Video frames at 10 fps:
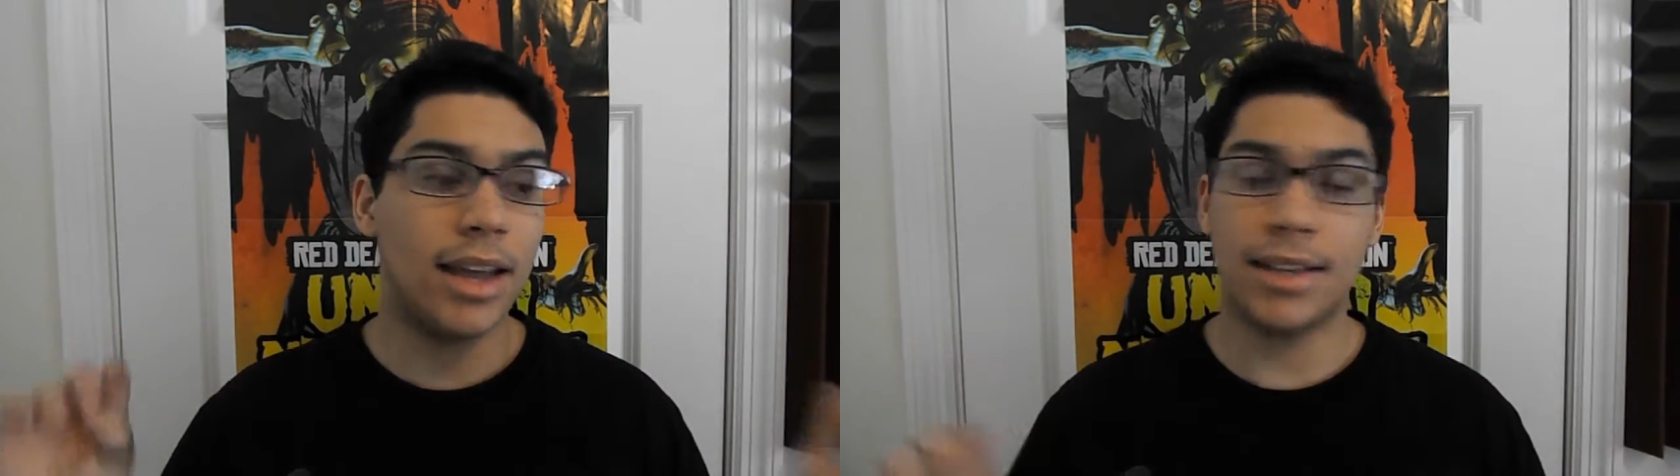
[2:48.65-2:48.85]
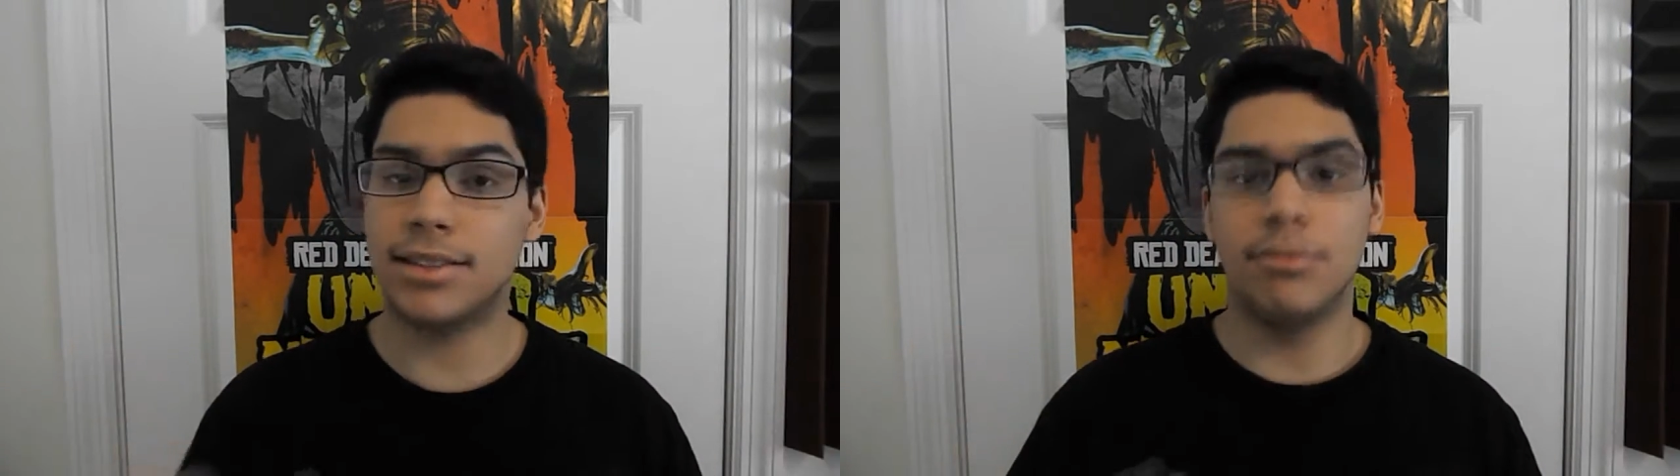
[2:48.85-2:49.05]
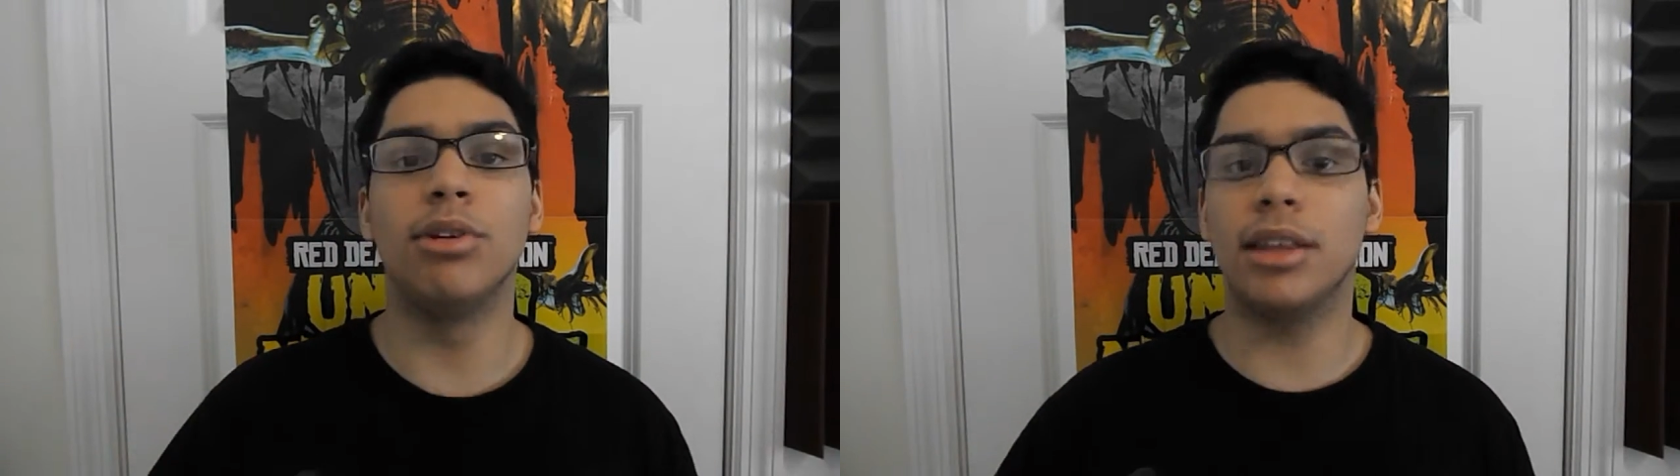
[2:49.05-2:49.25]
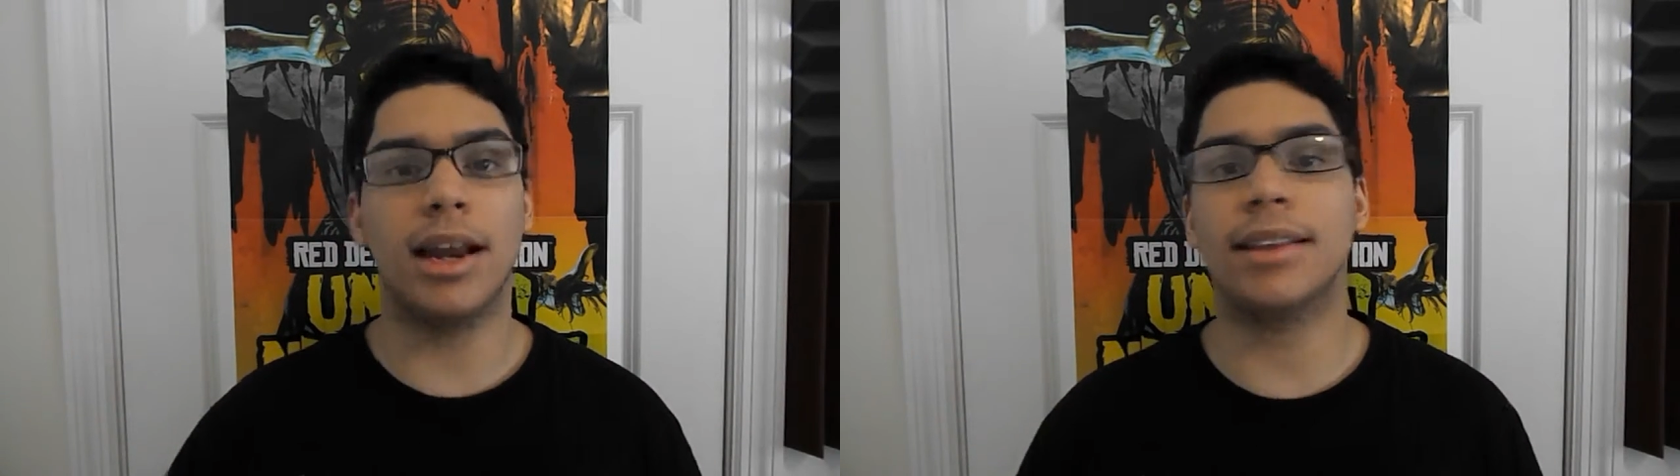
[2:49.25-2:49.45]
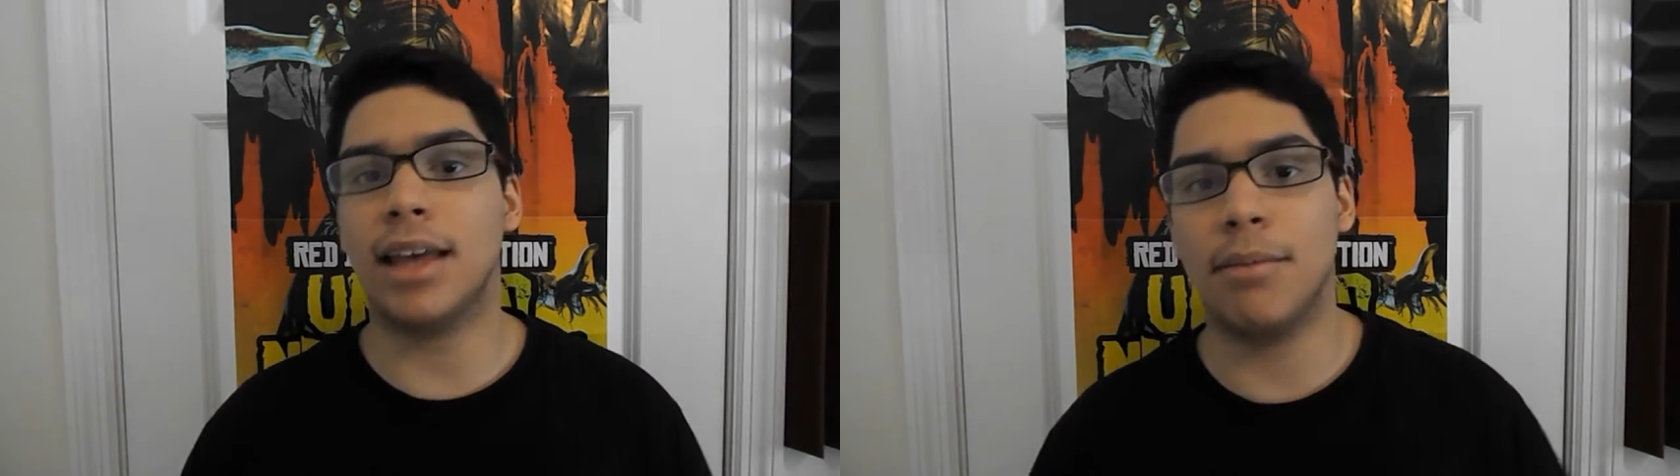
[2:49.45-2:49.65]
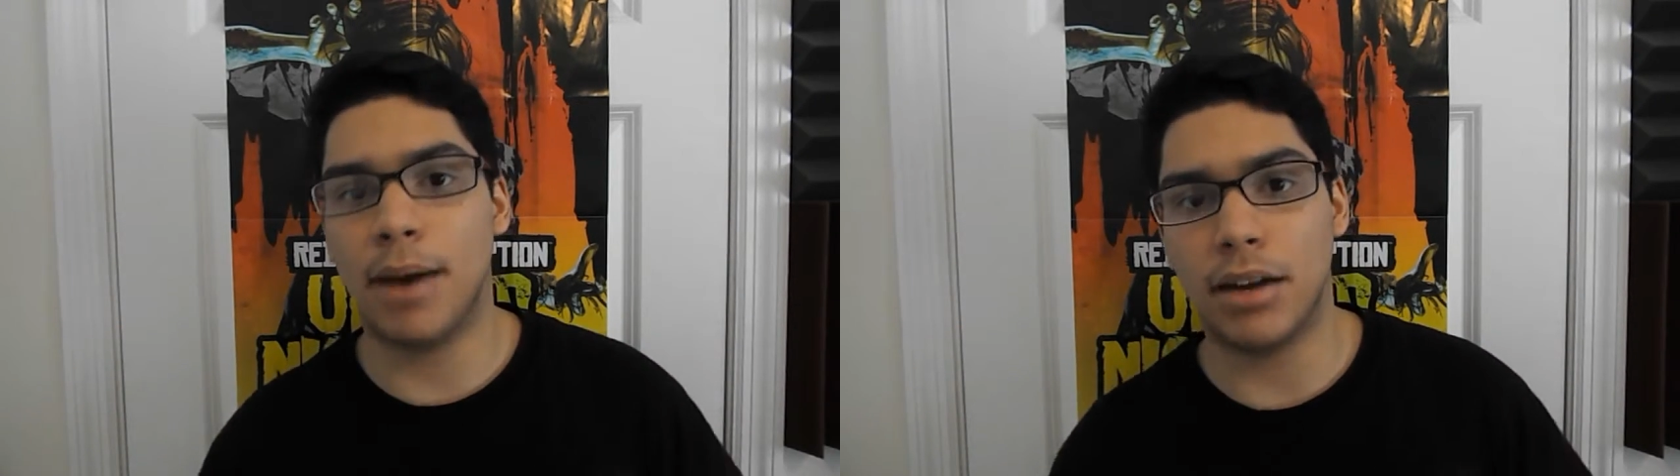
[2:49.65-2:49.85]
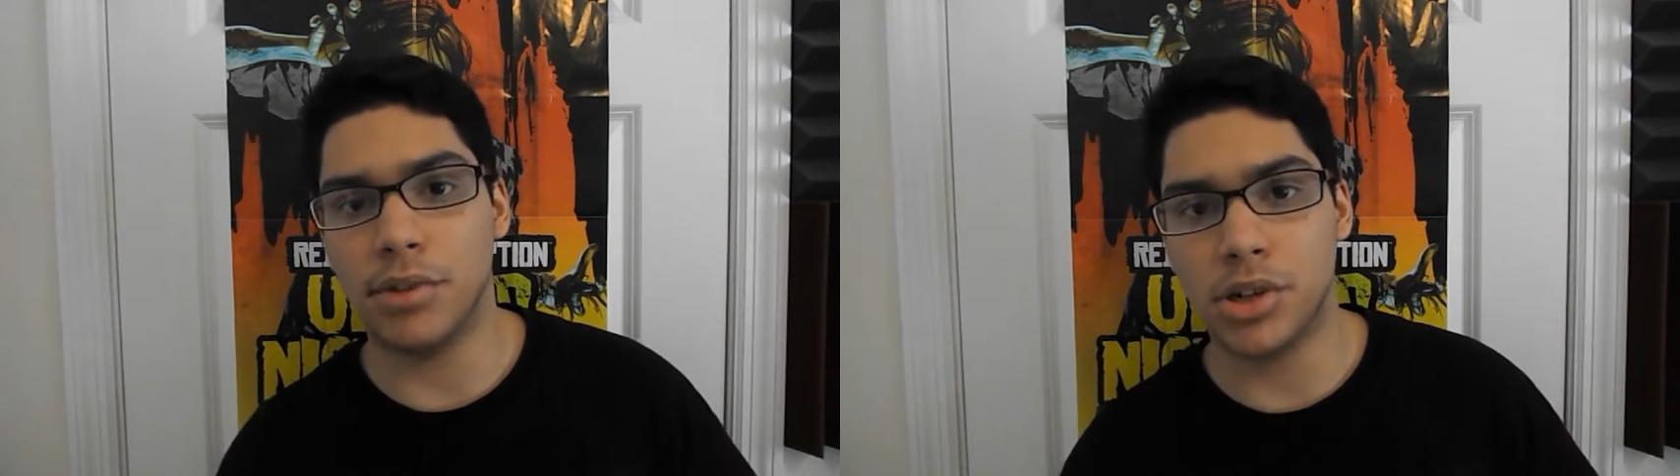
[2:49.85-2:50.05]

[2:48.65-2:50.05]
it's really not that bad of